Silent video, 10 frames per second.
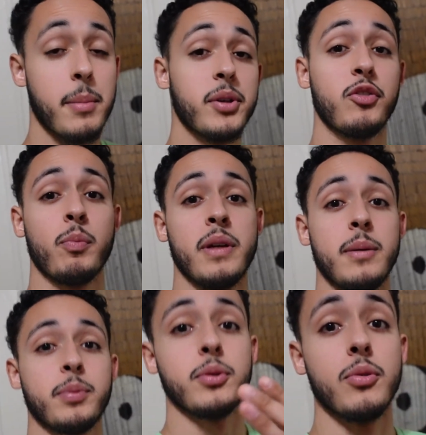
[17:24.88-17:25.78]
beautiful
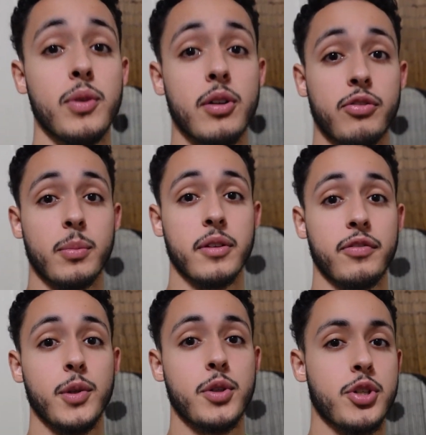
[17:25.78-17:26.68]
people, Will from the
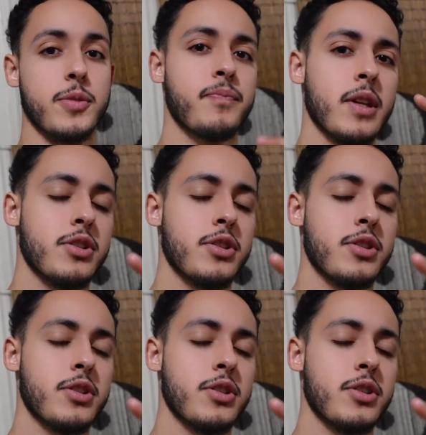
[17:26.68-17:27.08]
future.